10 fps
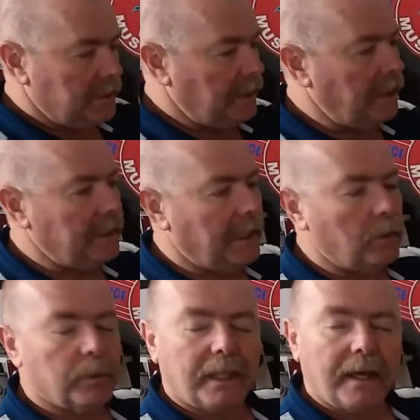sitting
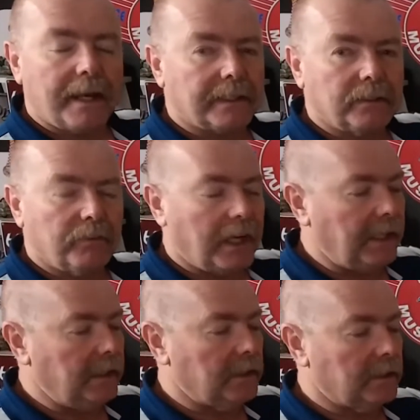there without
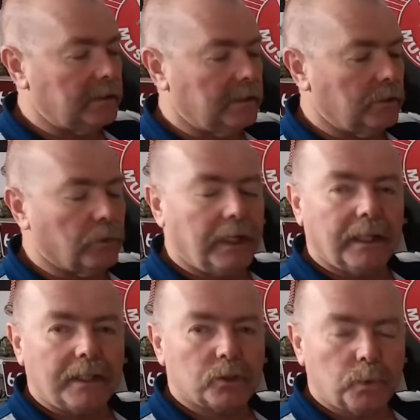activating the
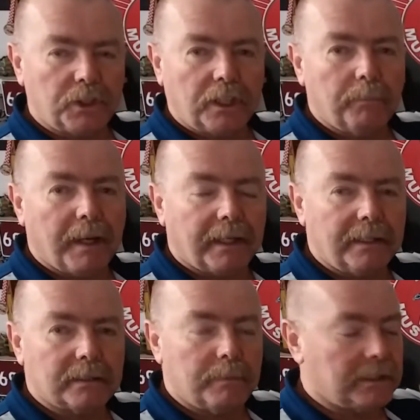relay switching
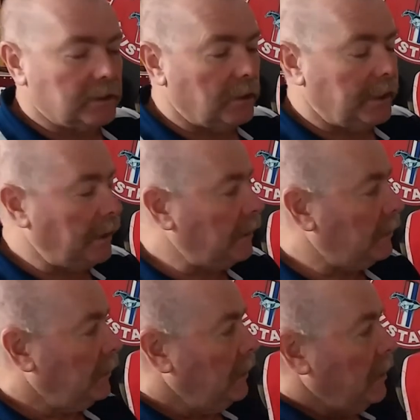mechanism inside
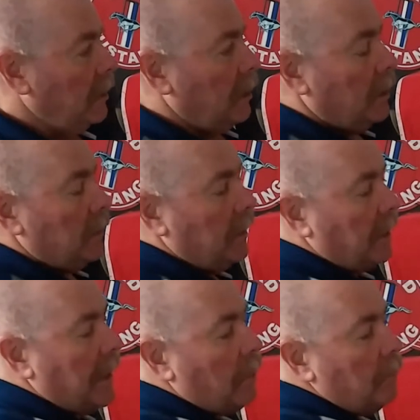here, the
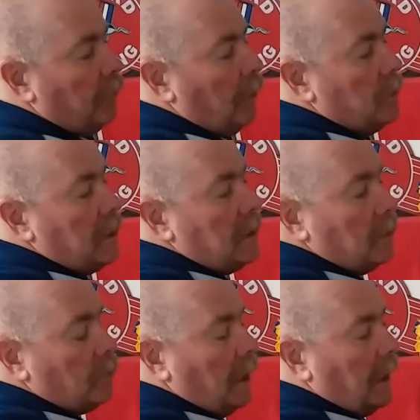current flows into
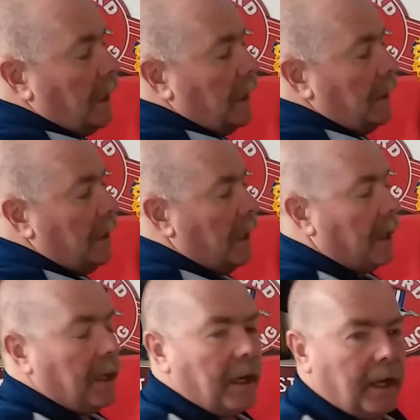the relay
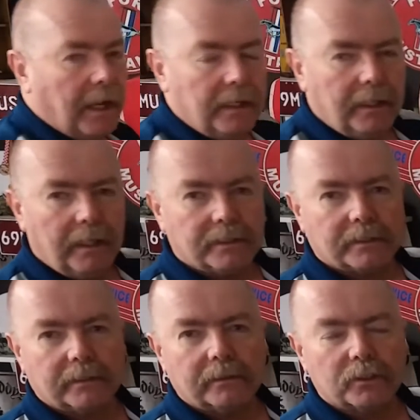and
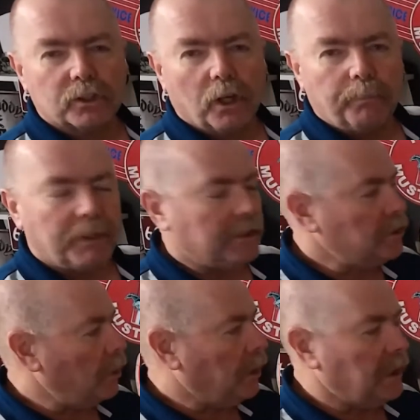it's stopped.
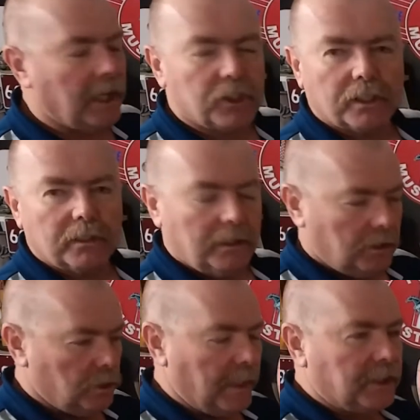There's no
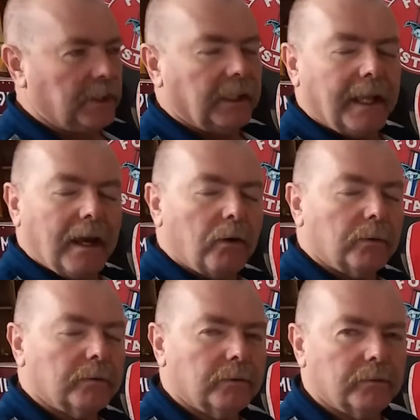connection to actually
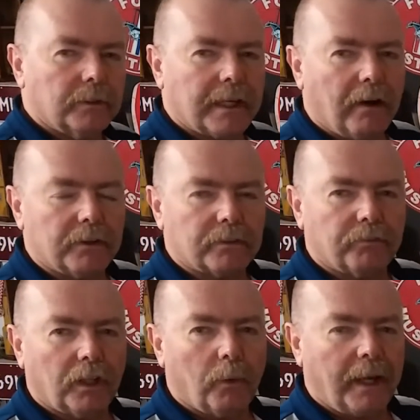allow current to
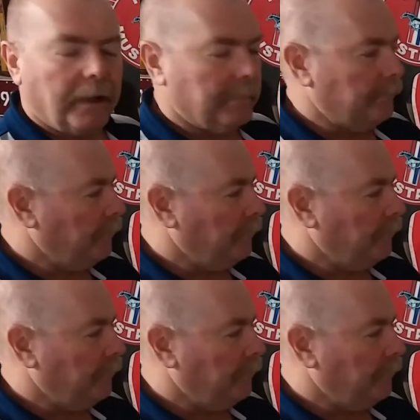flow out.